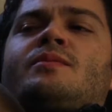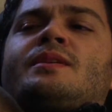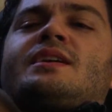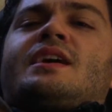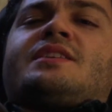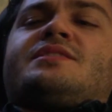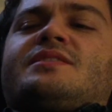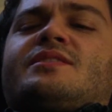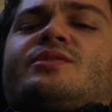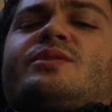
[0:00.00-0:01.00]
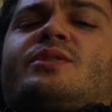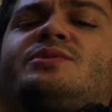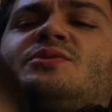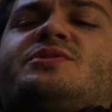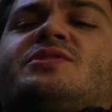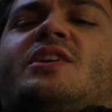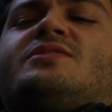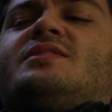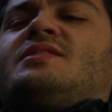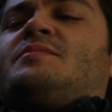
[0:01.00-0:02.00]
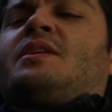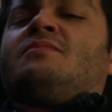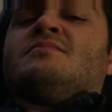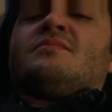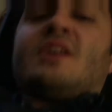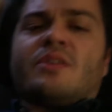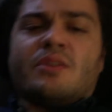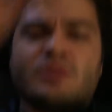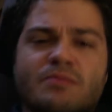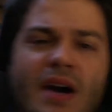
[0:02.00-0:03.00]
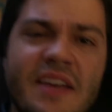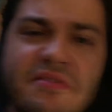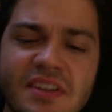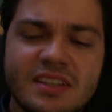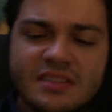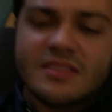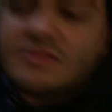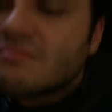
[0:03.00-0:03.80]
Oh my gosh, are those your socks that smell? Are those my feet?